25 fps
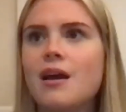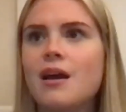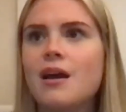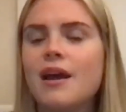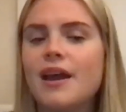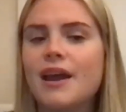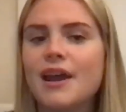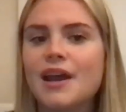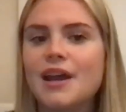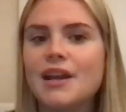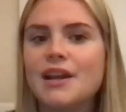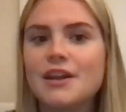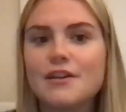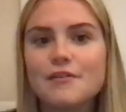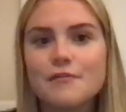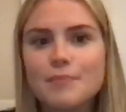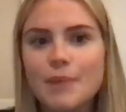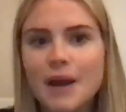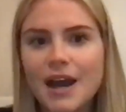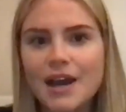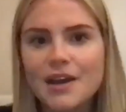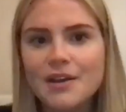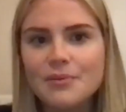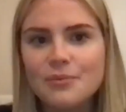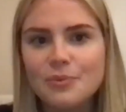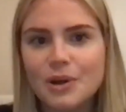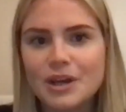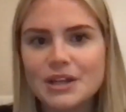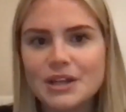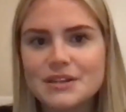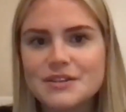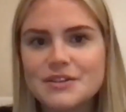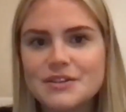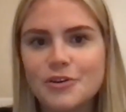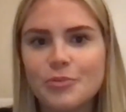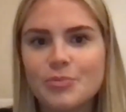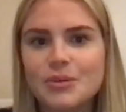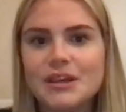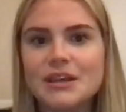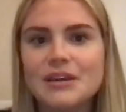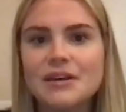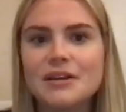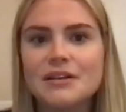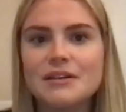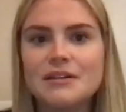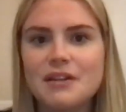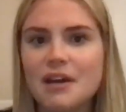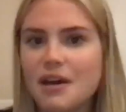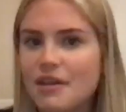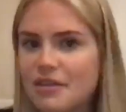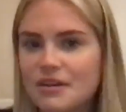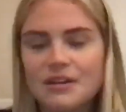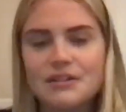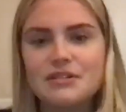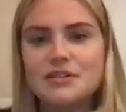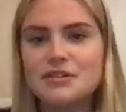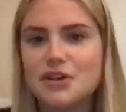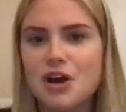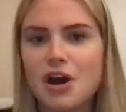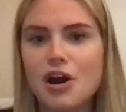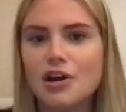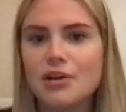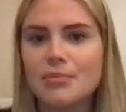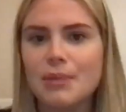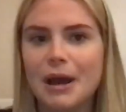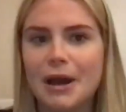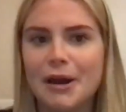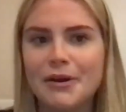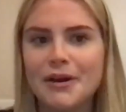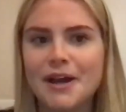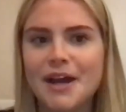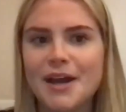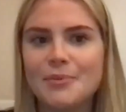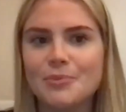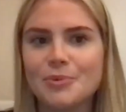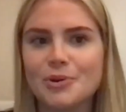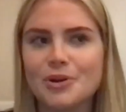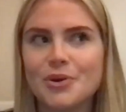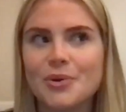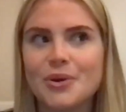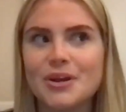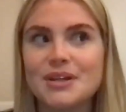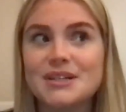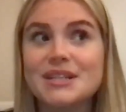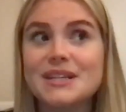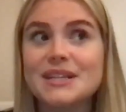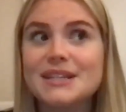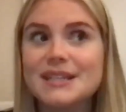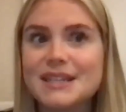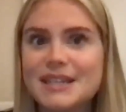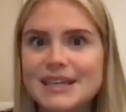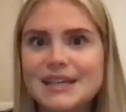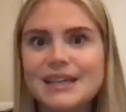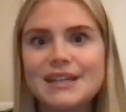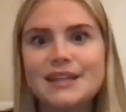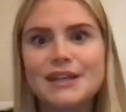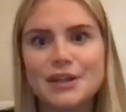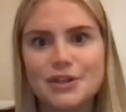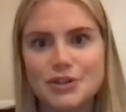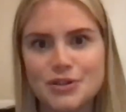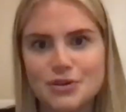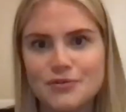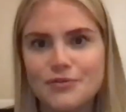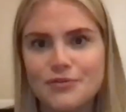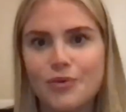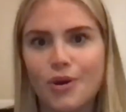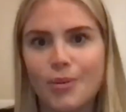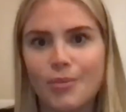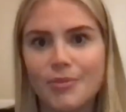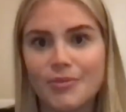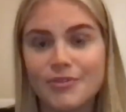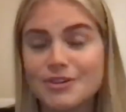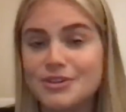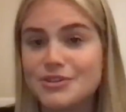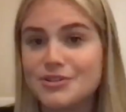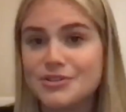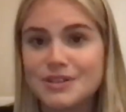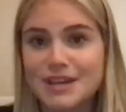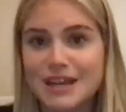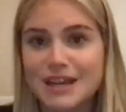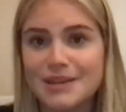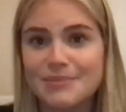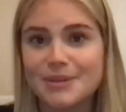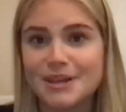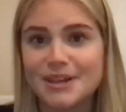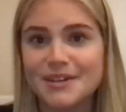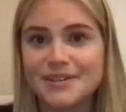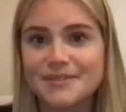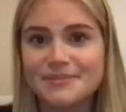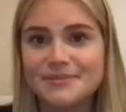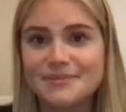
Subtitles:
and if Biden wins, there'll be nothing to talk about, and we're going to need a new form of entertainment.